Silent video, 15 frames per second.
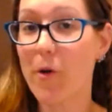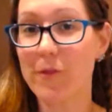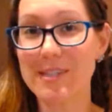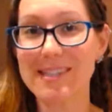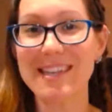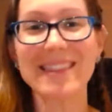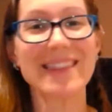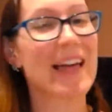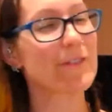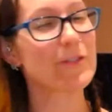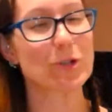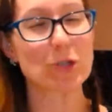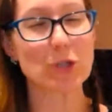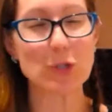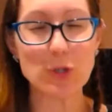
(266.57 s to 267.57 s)
Obviously,
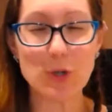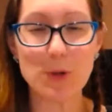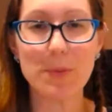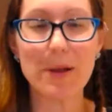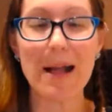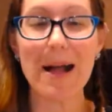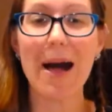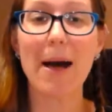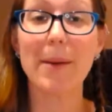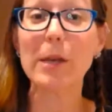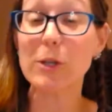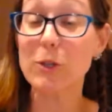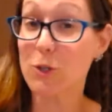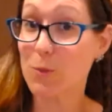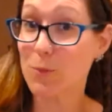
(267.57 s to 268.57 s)
lavender's super
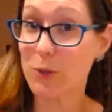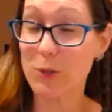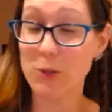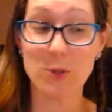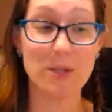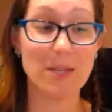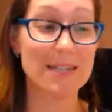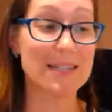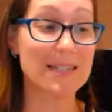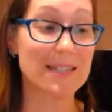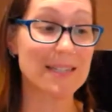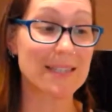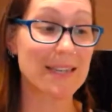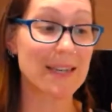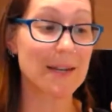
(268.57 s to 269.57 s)
calming, super soothing to
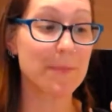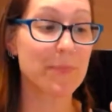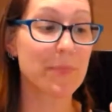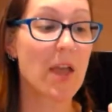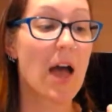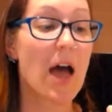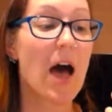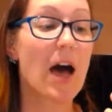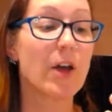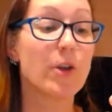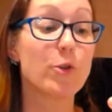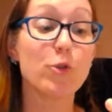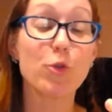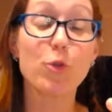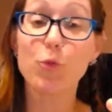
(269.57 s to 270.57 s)
the skin.
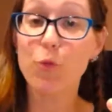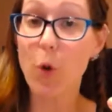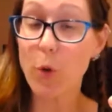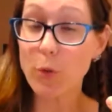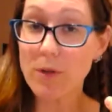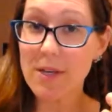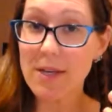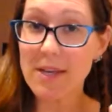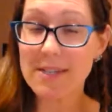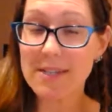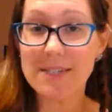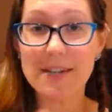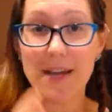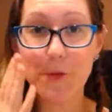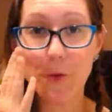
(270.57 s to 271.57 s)
Neroli
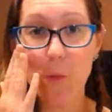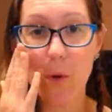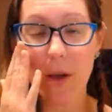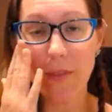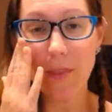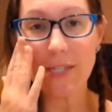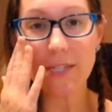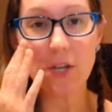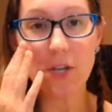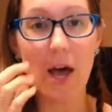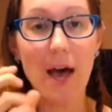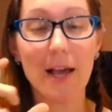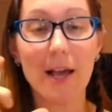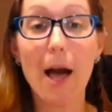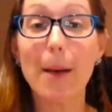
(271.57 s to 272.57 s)
is another one that
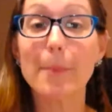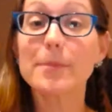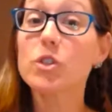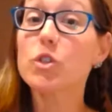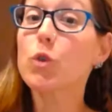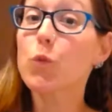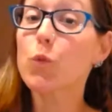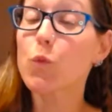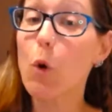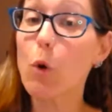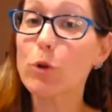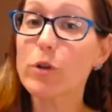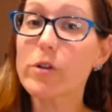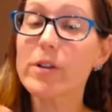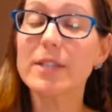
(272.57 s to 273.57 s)
comes as a
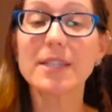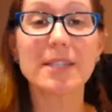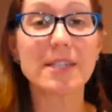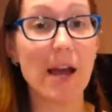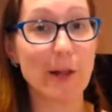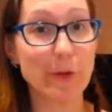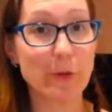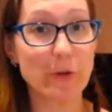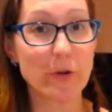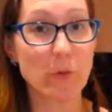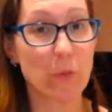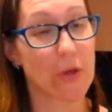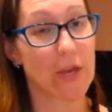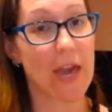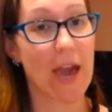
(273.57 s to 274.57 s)
roller. It's
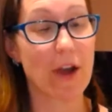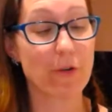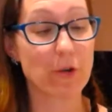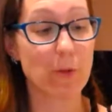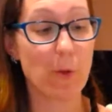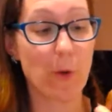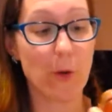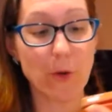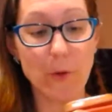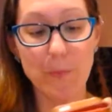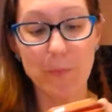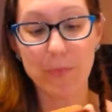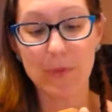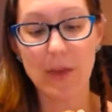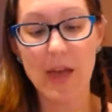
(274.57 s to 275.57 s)
diluted with a carrier oil.